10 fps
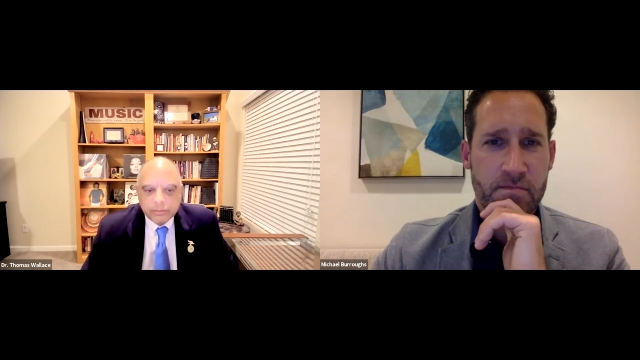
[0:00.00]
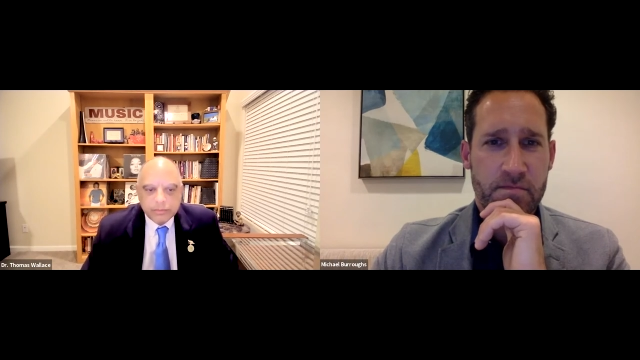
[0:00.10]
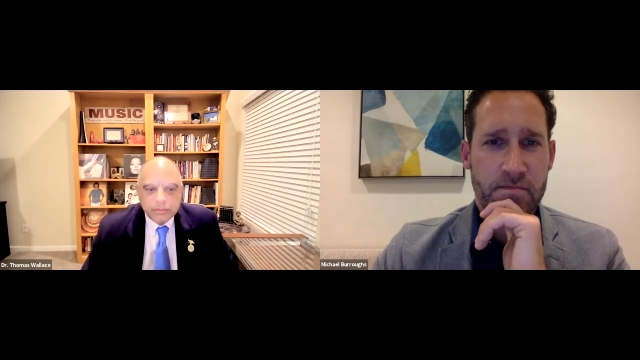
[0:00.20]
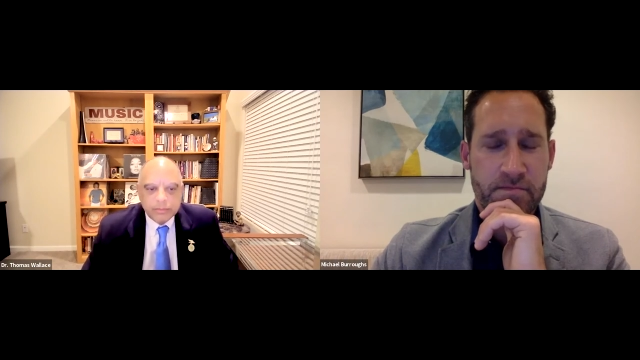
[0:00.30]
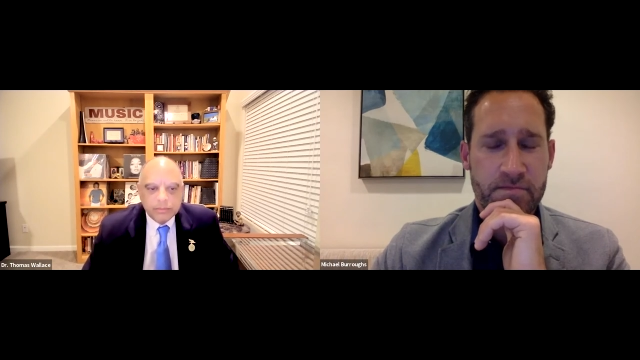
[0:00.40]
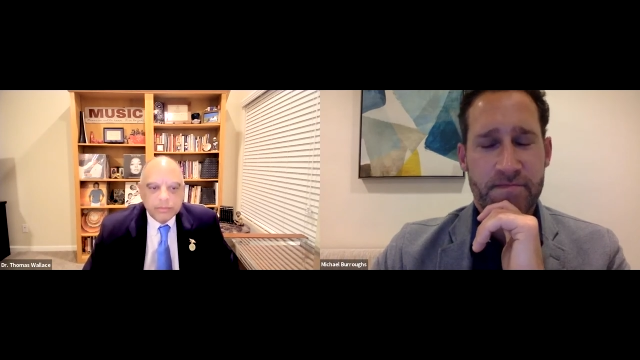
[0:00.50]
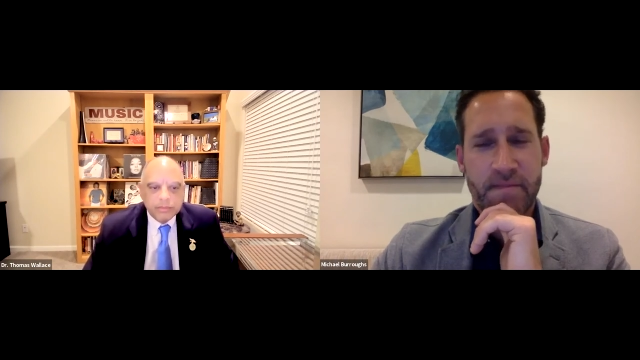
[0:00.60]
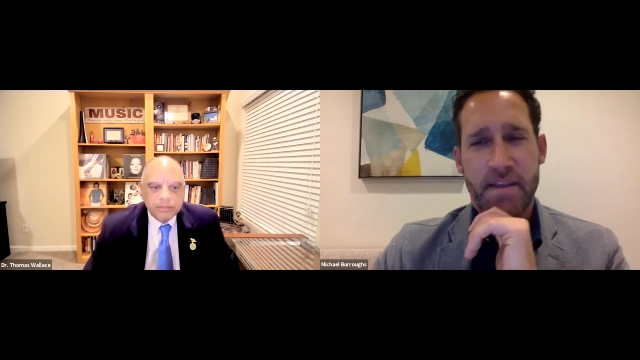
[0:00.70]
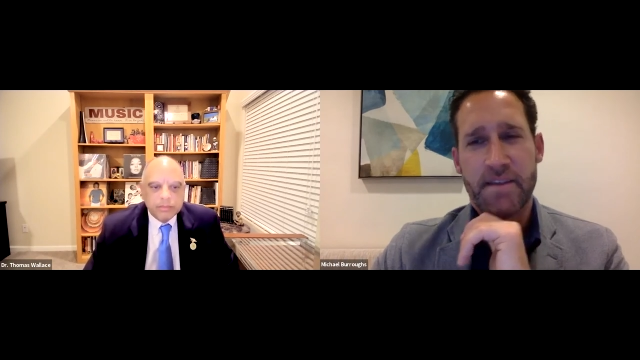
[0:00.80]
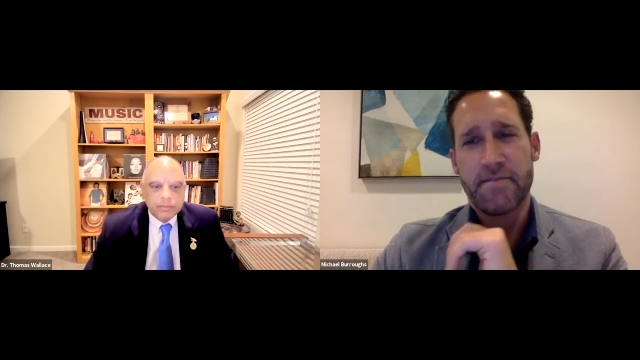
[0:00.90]

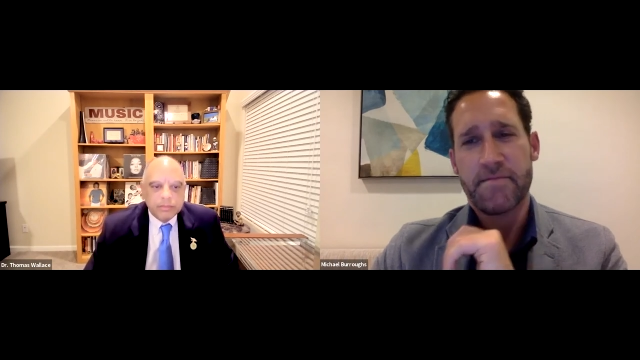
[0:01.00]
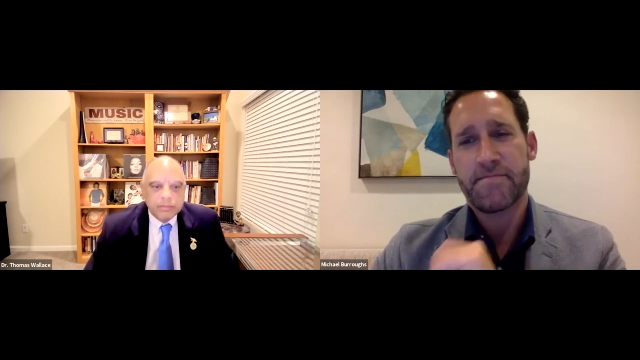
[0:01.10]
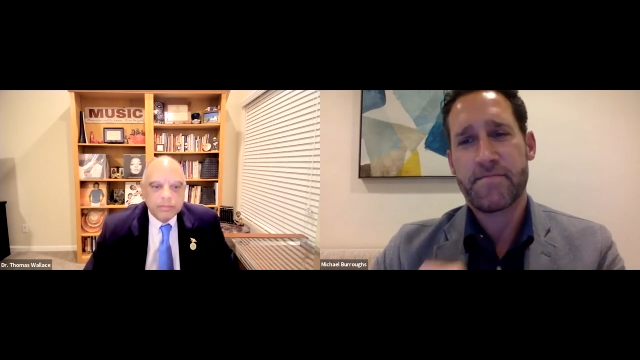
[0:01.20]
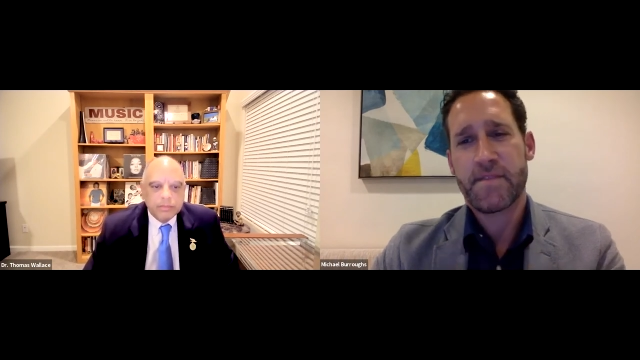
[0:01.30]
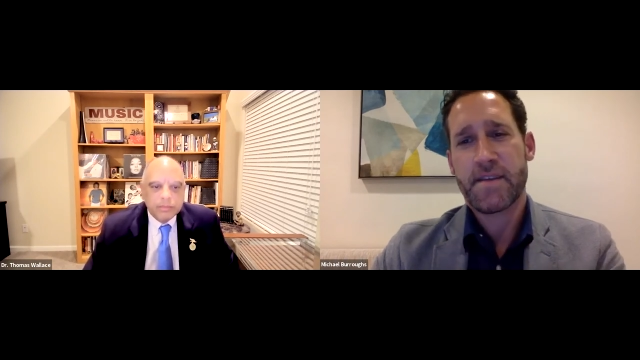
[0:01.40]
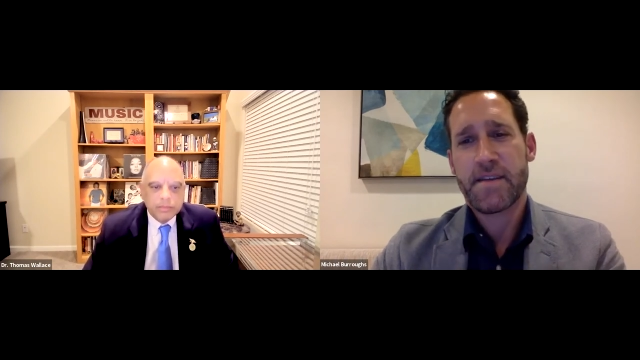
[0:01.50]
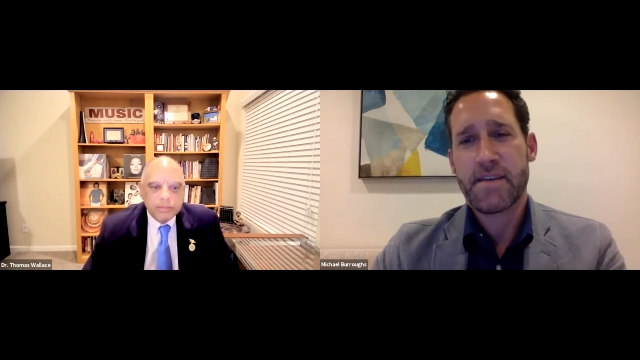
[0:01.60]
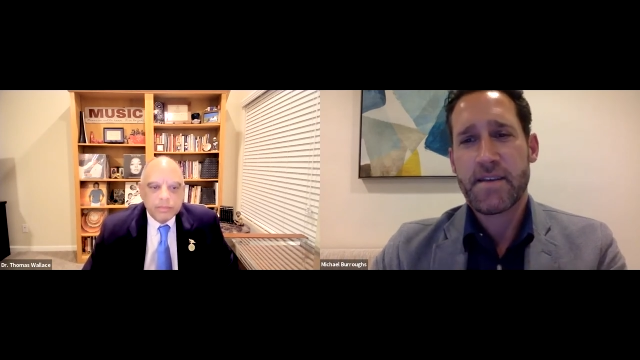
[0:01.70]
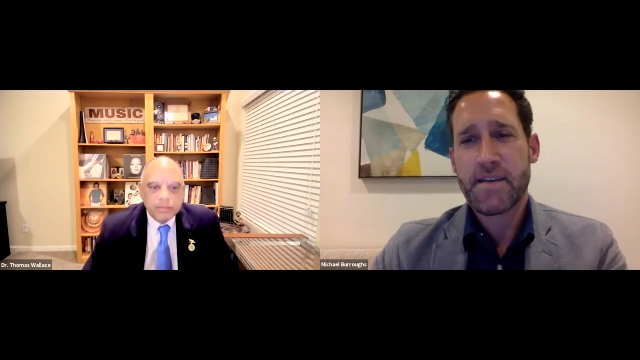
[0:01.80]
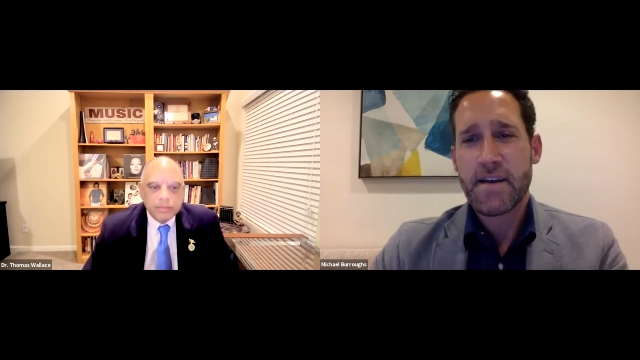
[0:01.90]

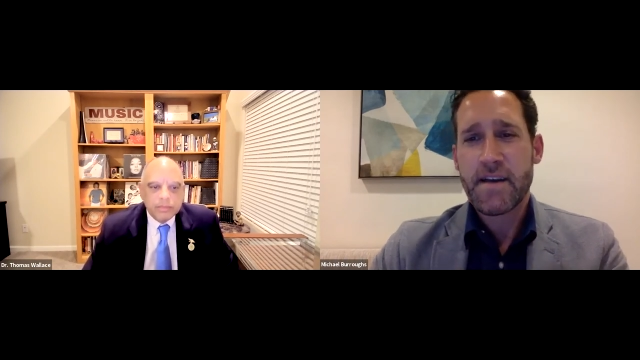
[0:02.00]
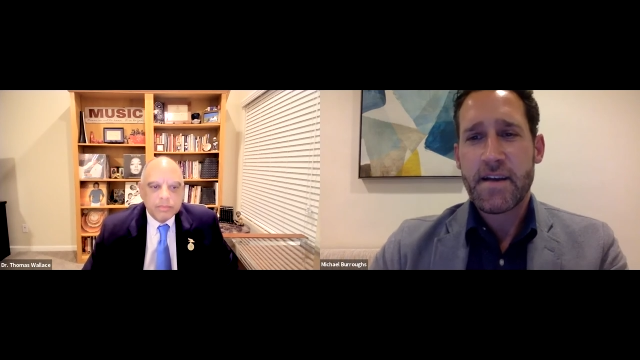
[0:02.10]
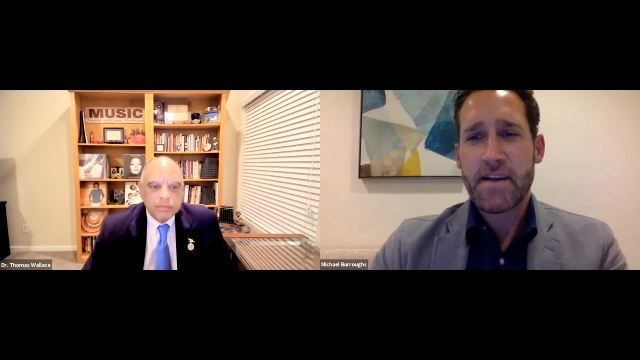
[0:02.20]
[no speech]